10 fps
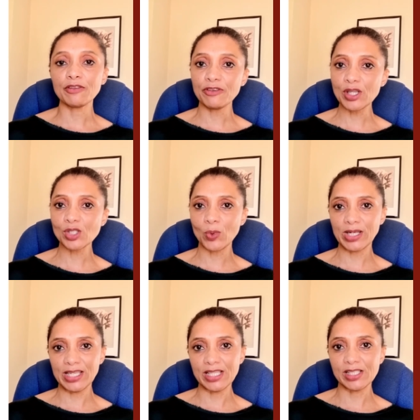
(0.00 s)
The first
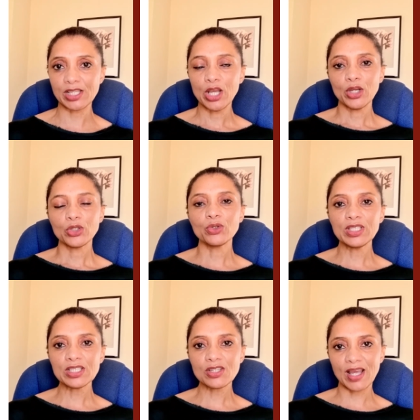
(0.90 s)
one is you
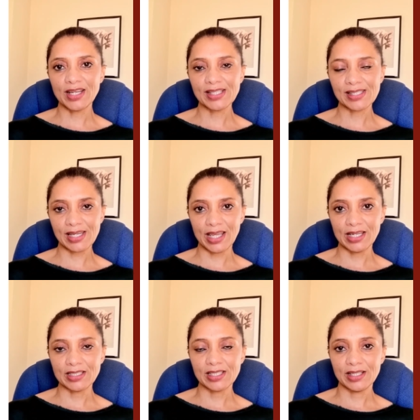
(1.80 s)
need to
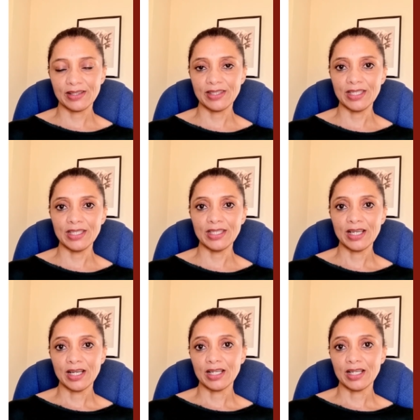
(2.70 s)
understand the